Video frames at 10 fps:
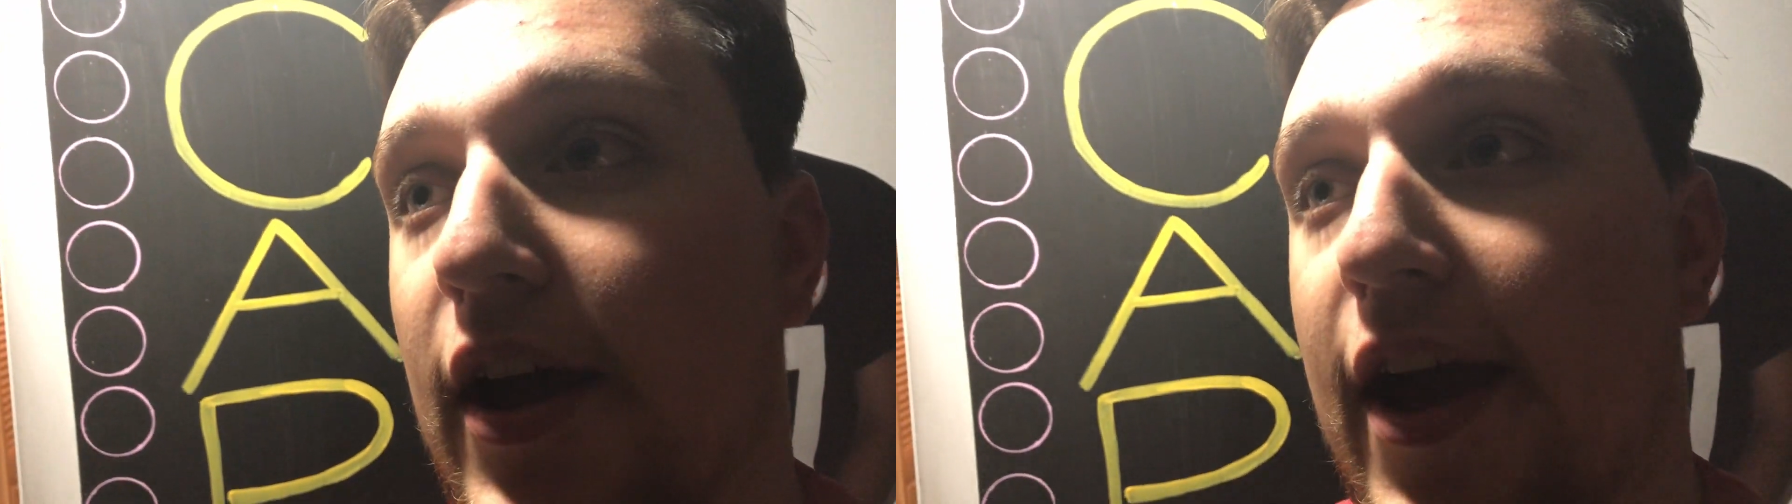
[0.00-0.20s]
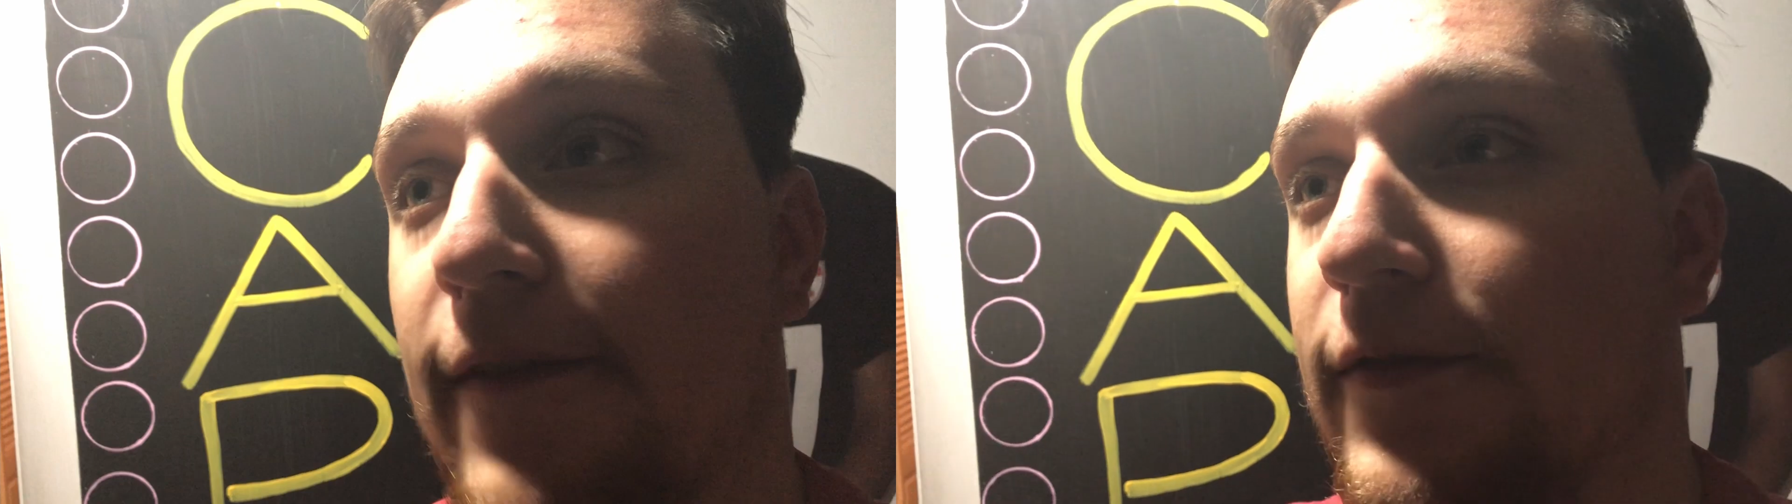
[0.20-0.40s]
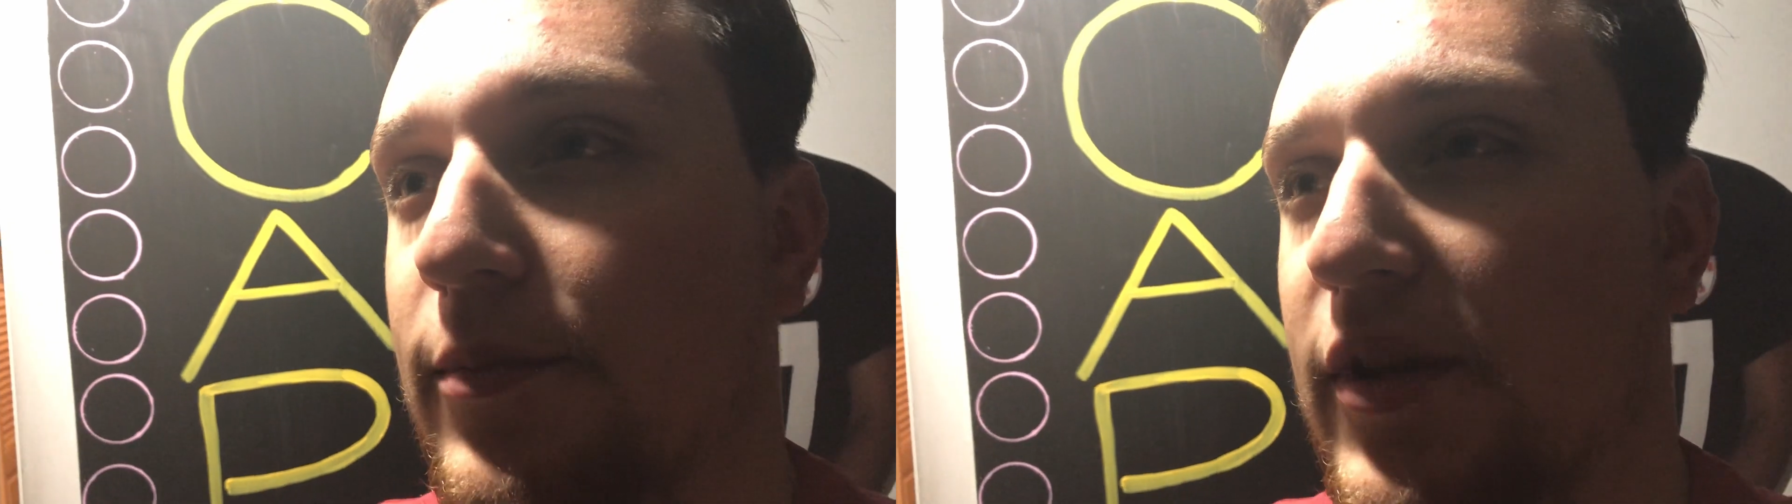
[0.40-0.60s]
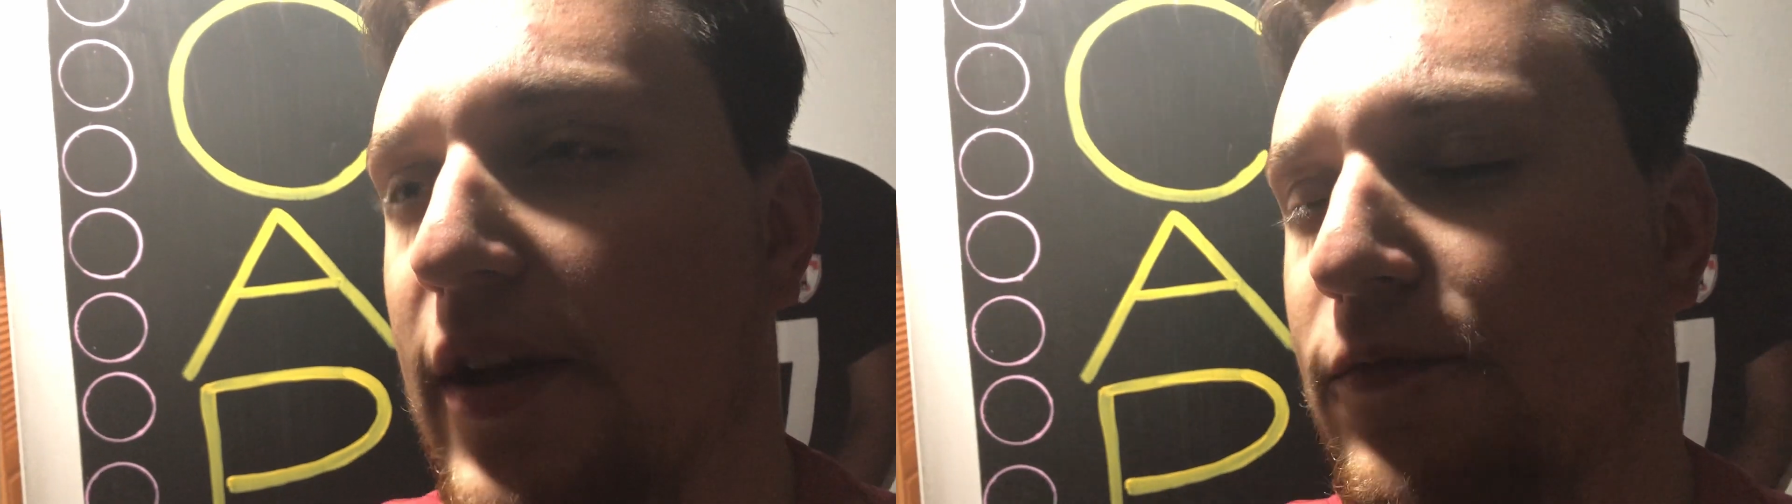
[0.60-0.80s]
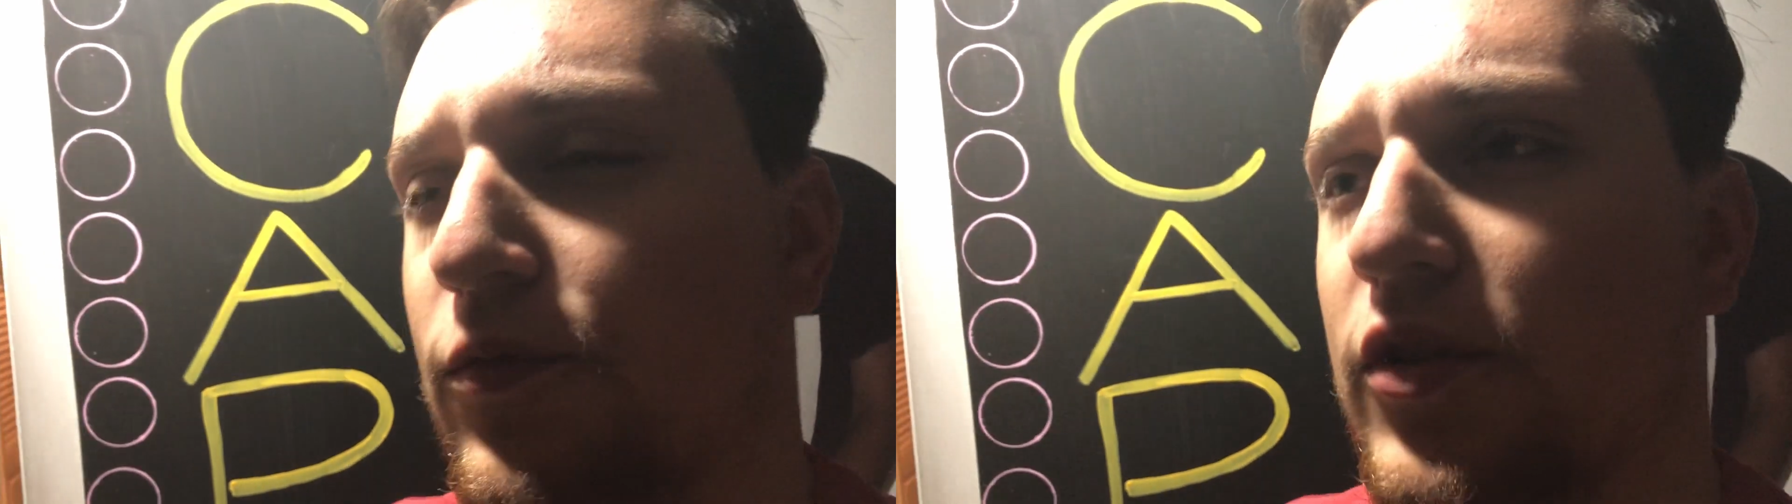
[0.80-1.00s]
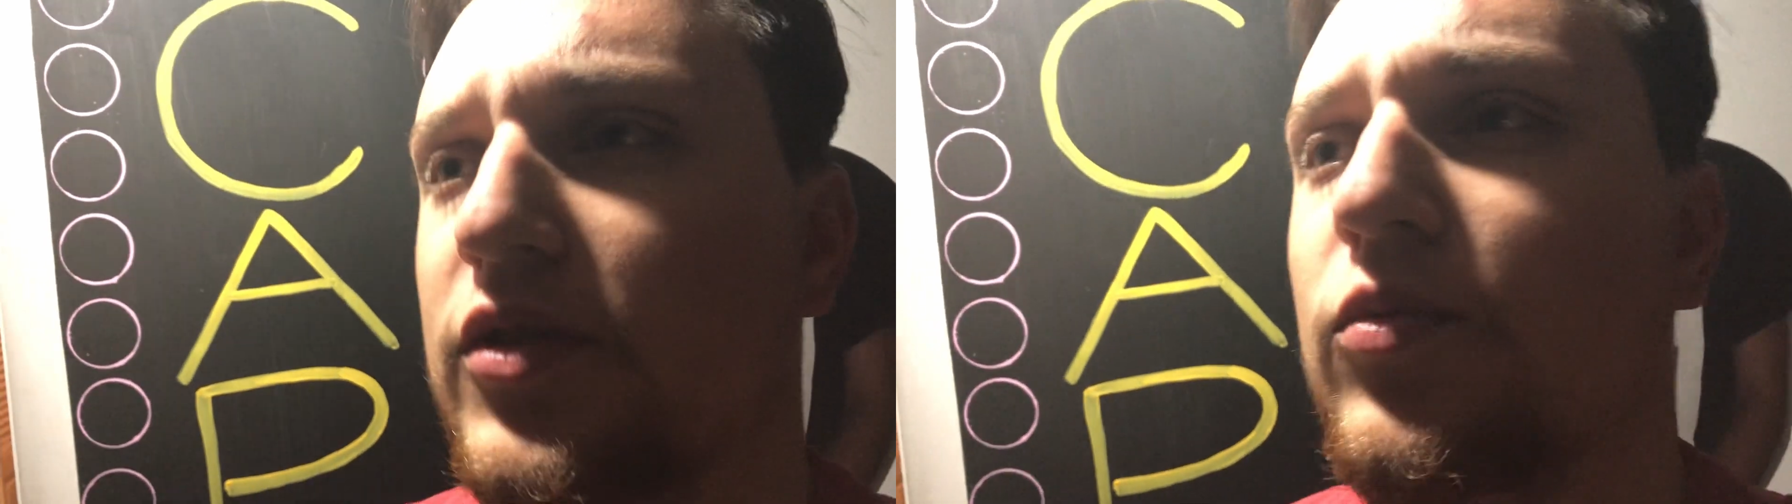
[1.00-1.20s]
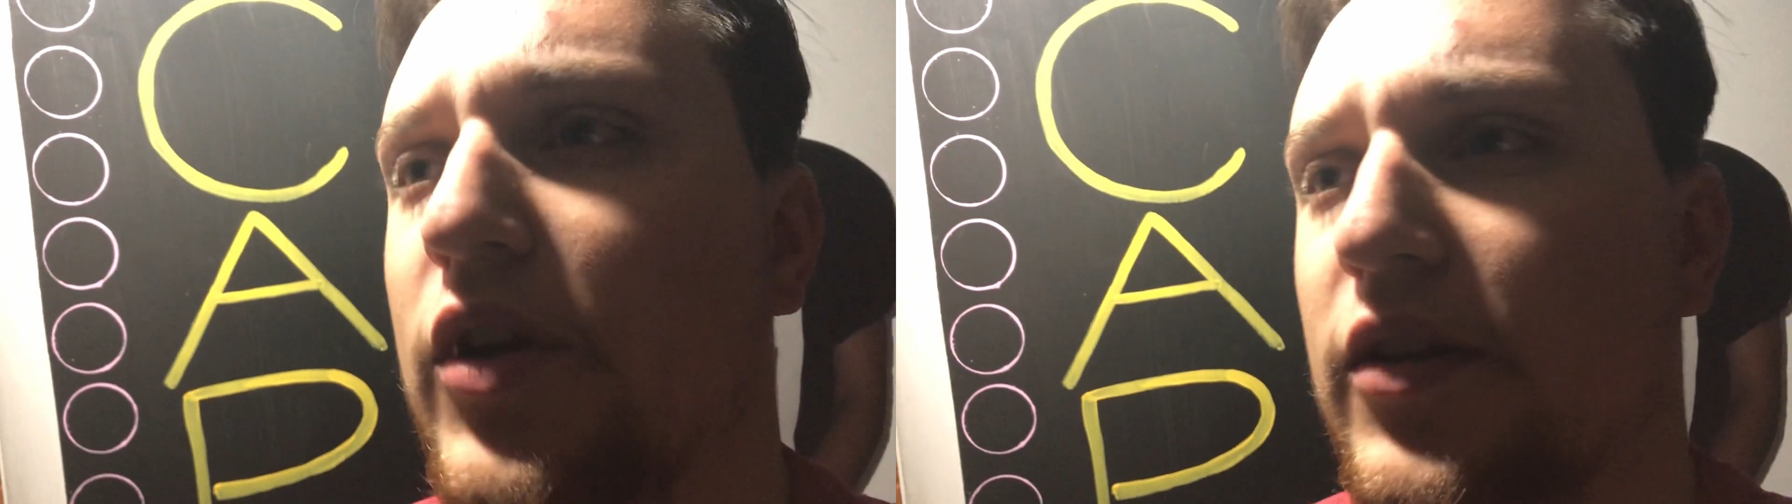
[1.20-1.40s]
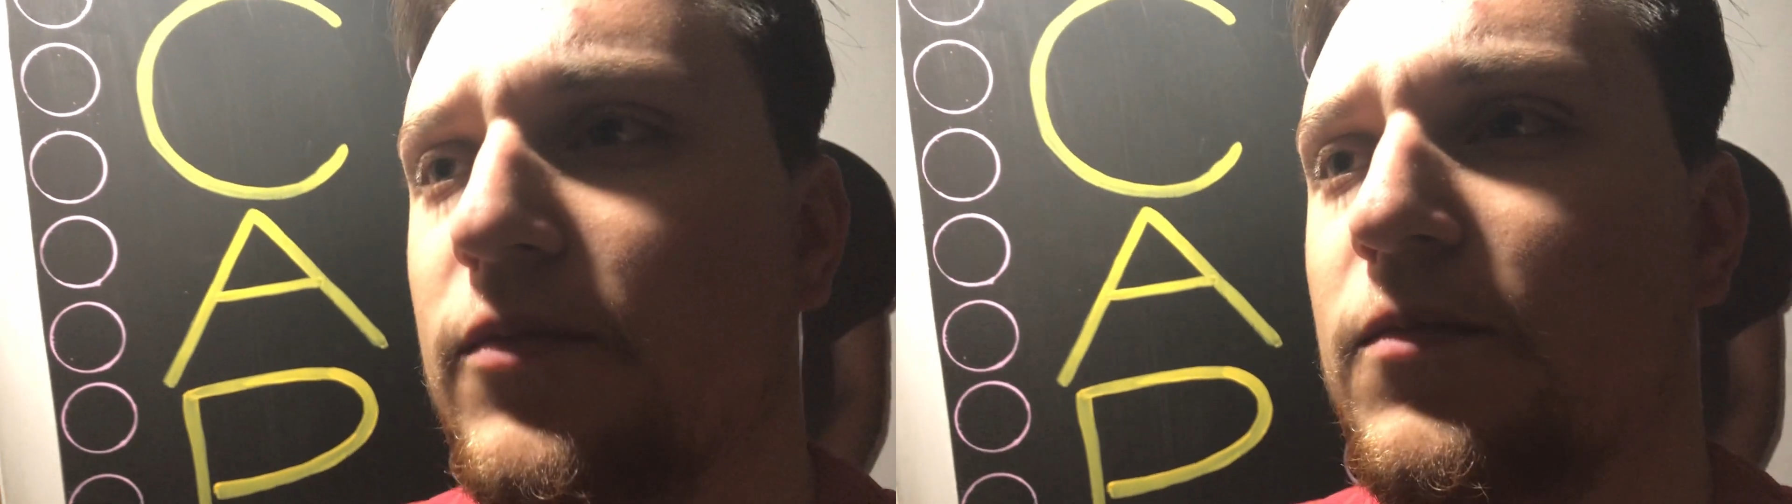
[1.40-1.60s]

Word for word: Afterwards, what I